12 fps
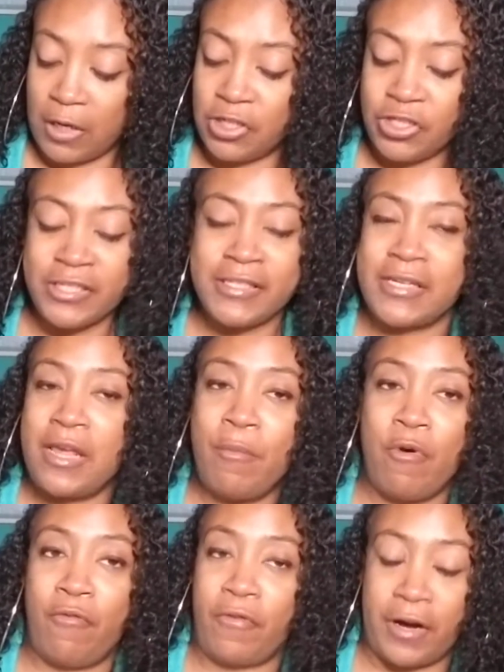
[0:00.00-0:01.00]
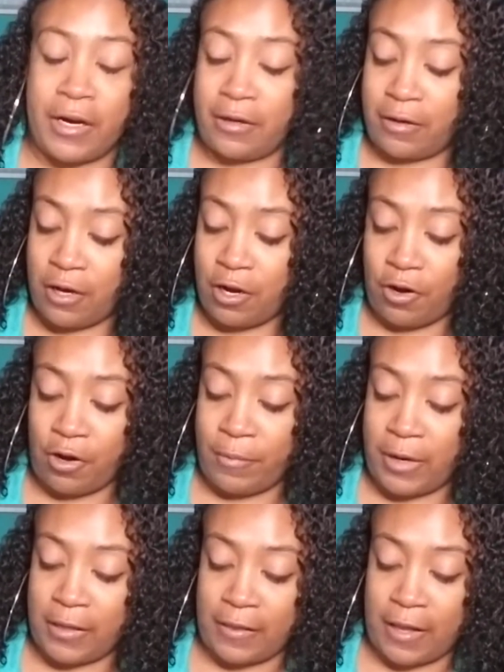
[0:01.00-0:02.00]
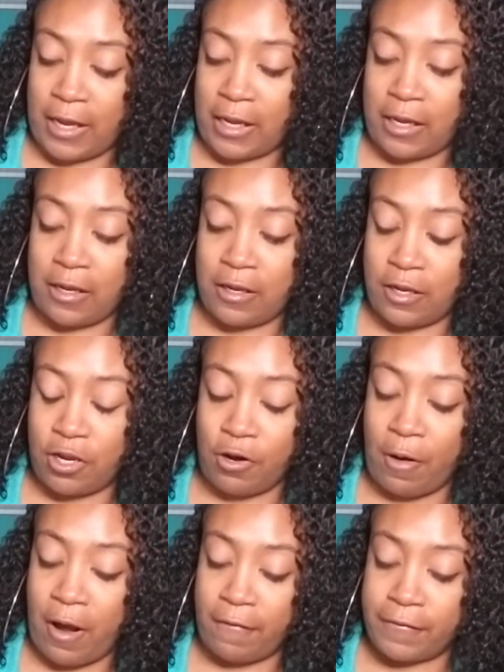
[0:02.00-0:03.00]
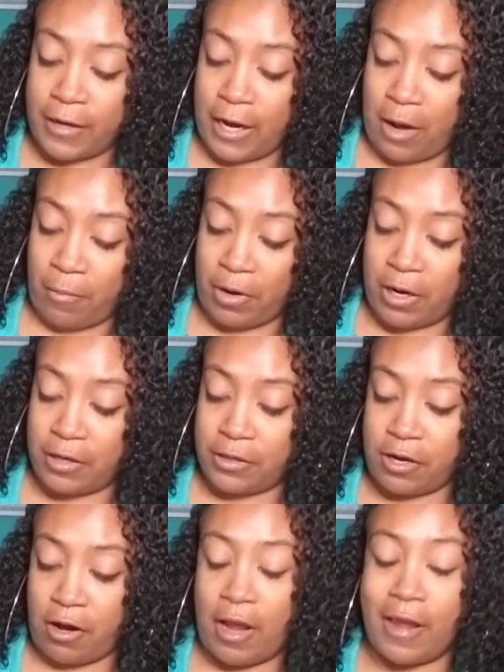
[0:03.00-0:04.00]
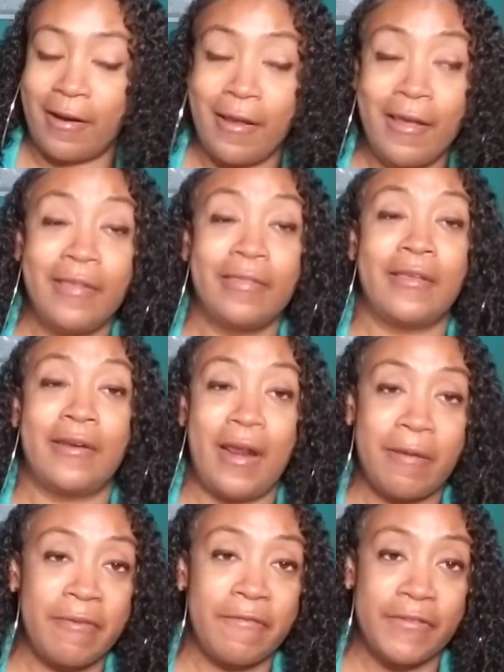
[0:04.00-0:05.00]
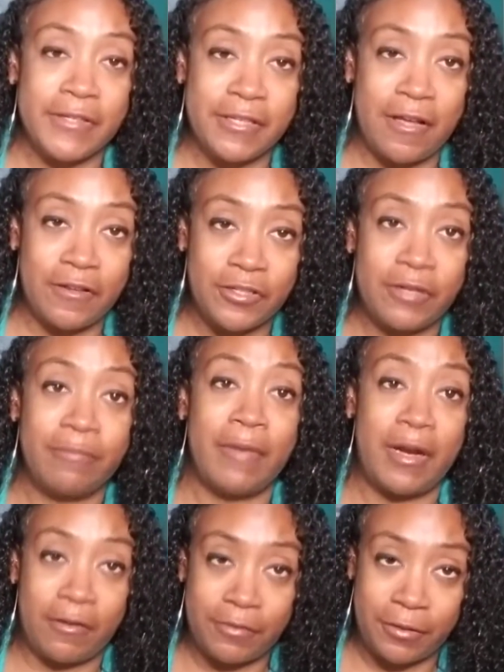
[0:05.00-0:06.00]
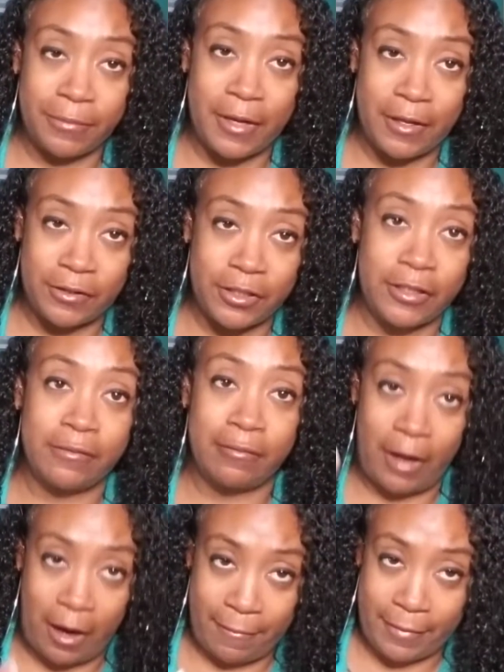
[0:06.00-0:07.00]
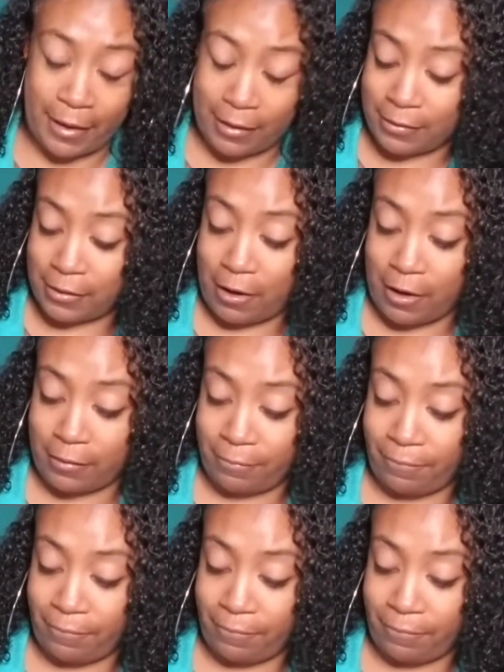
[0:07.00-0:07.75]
Just skim over it. You know what I mean? Like, you don't have to hammer it into your head. The anatomy and physiology, medical terminology, hammer that into your head.